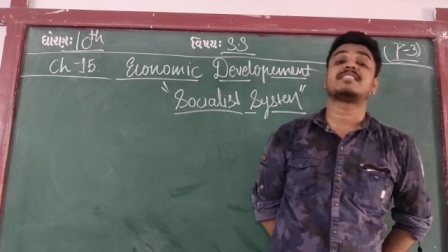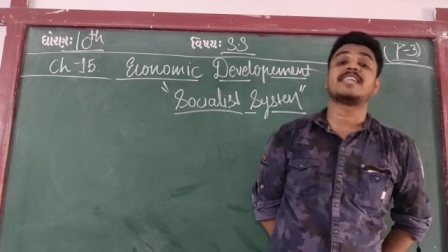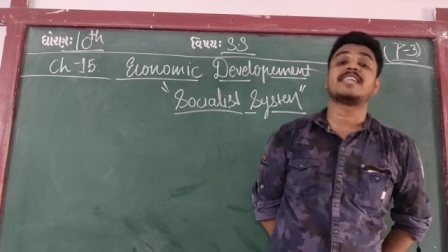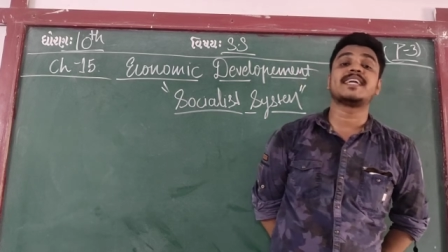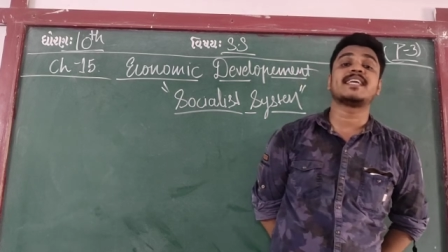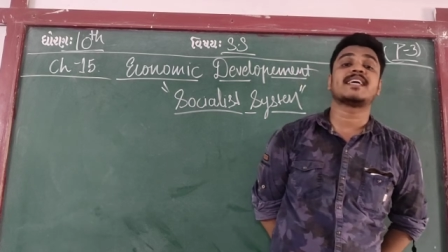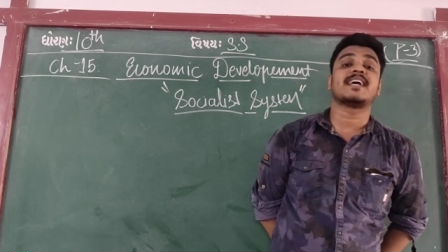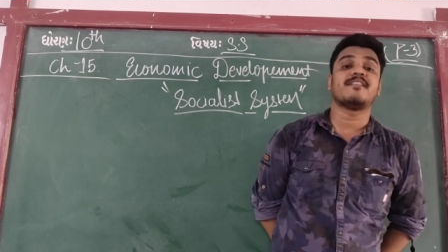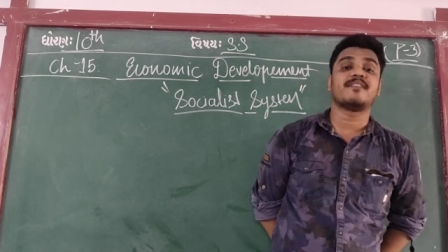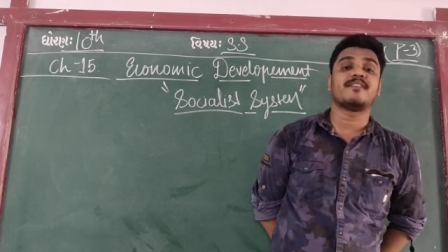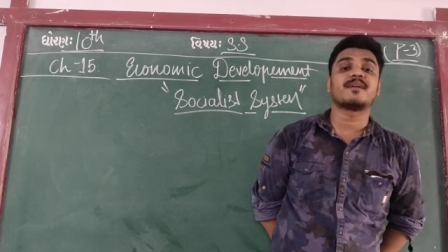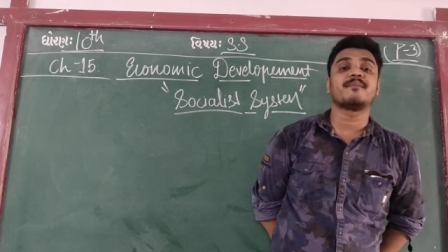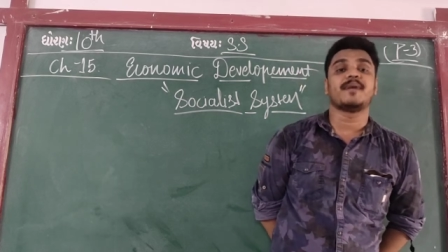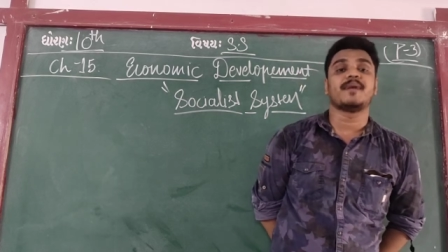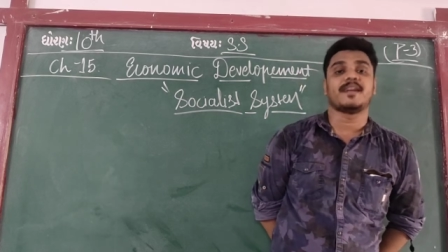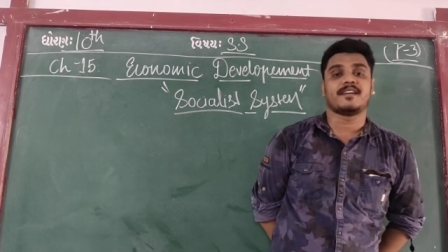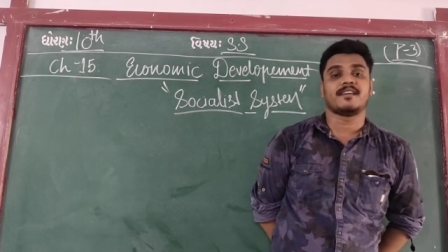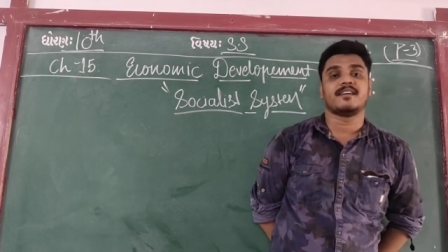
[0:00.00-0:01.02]
state
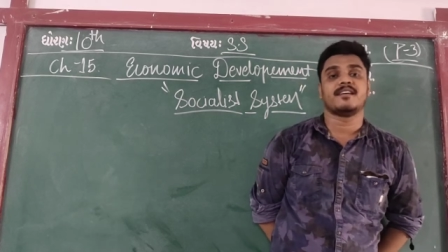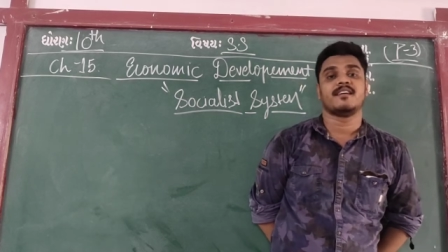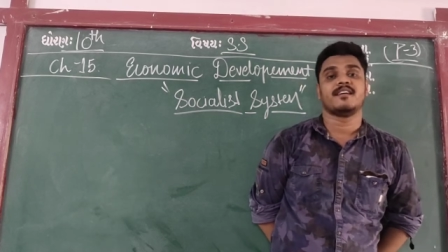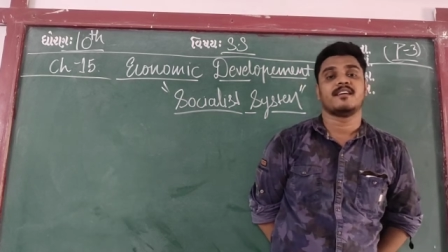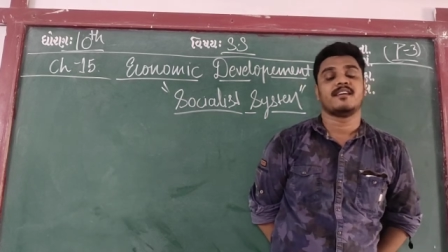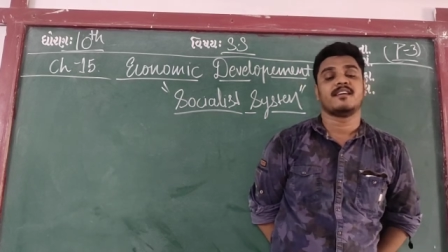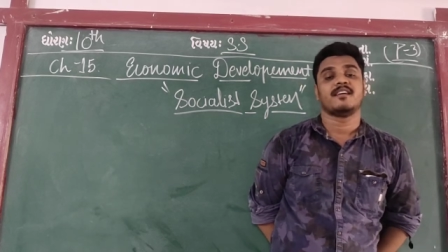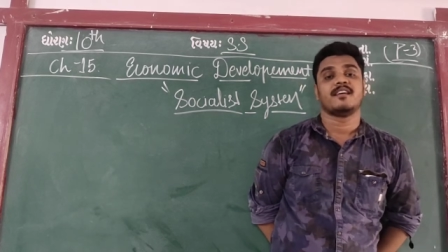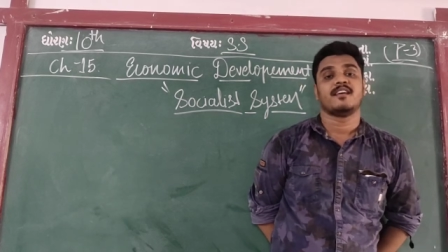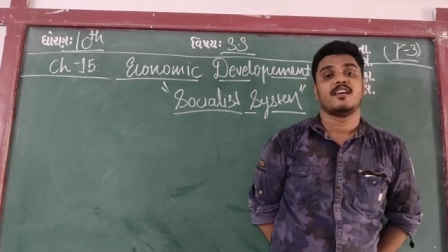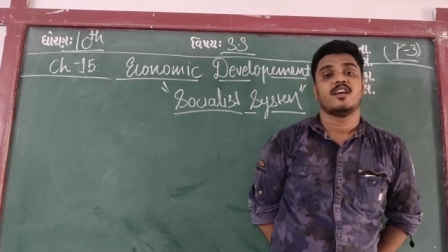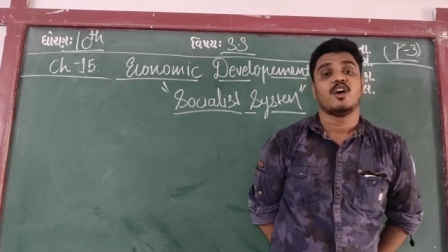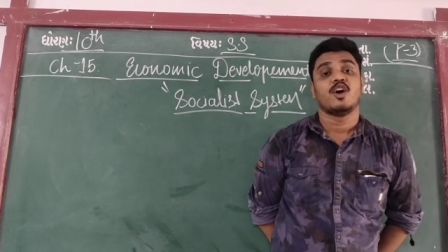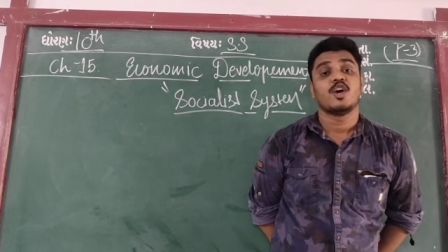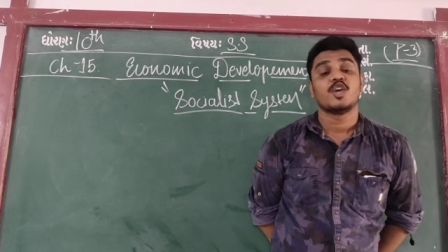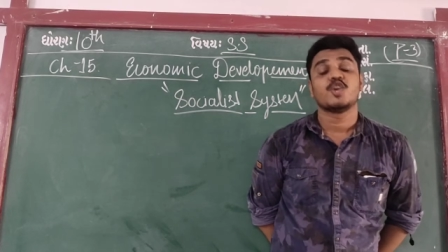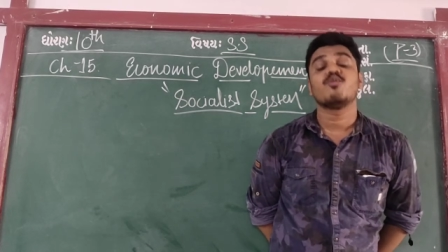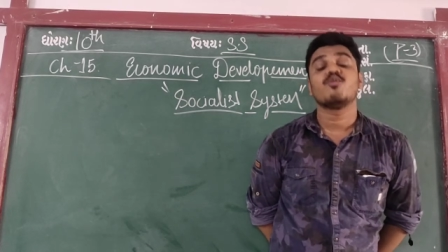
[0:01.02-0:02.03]
government.
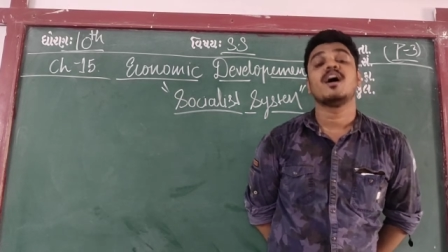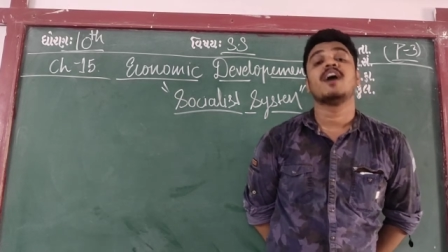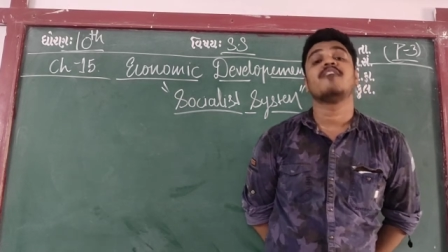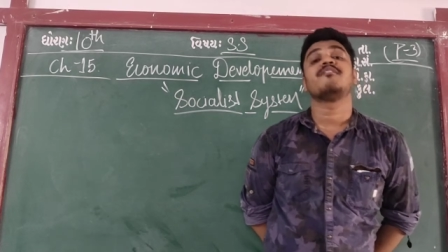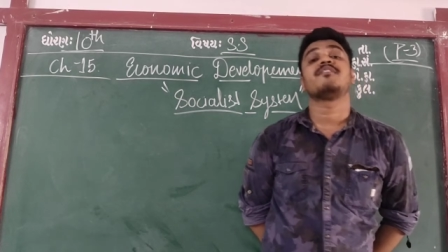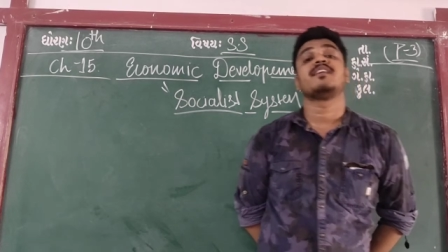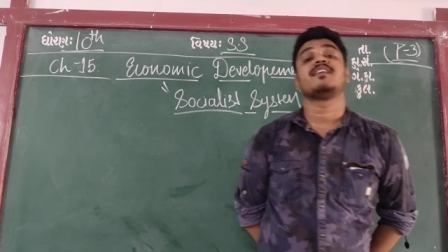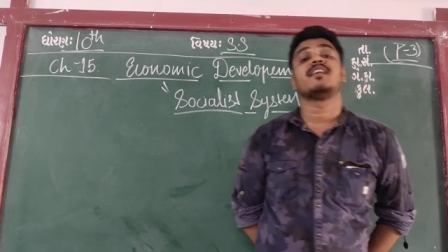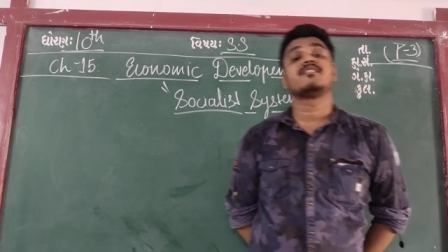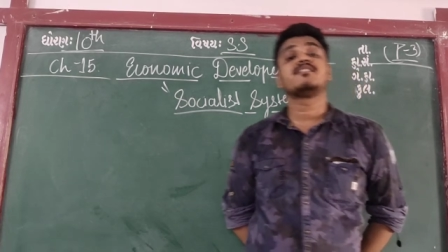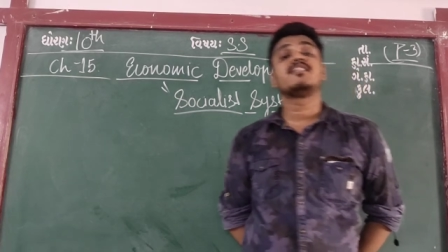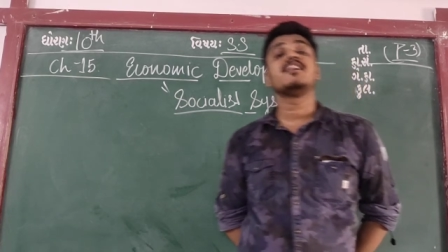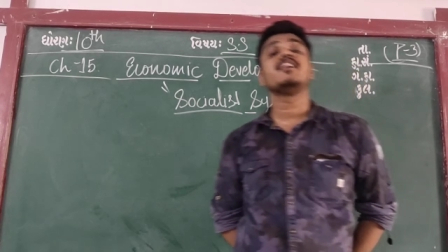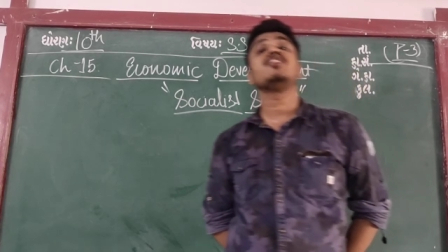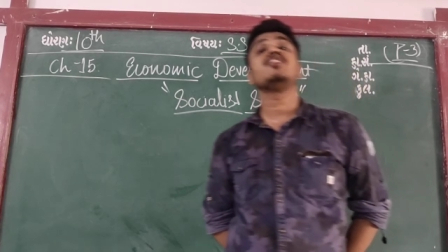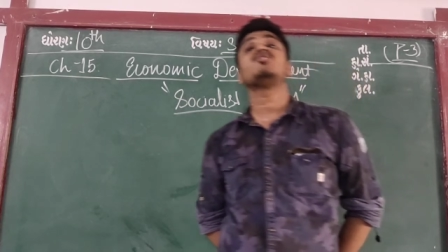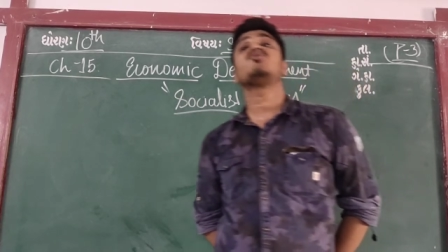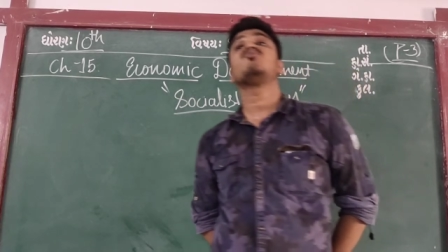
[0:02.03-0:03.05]
You have
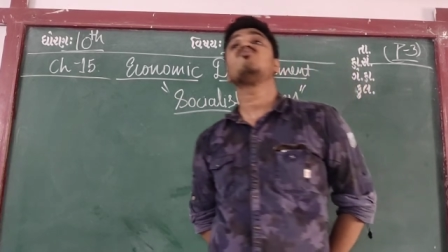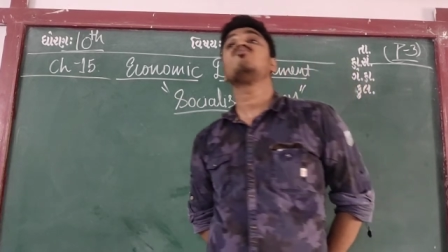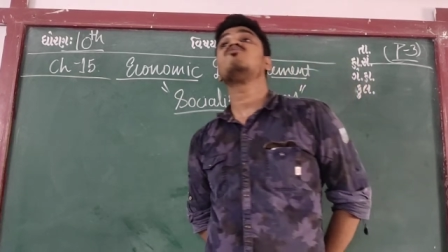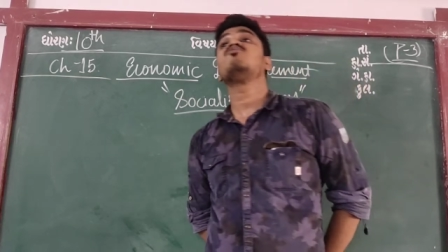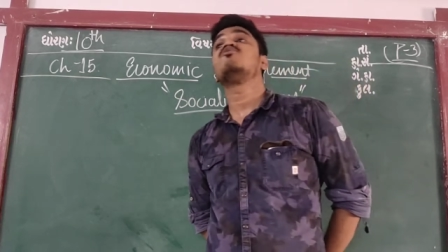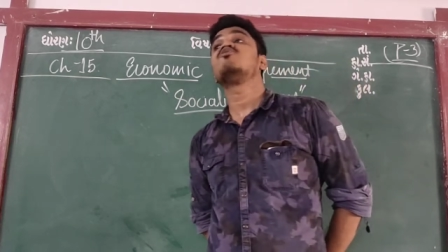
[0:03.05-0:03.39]
nothing to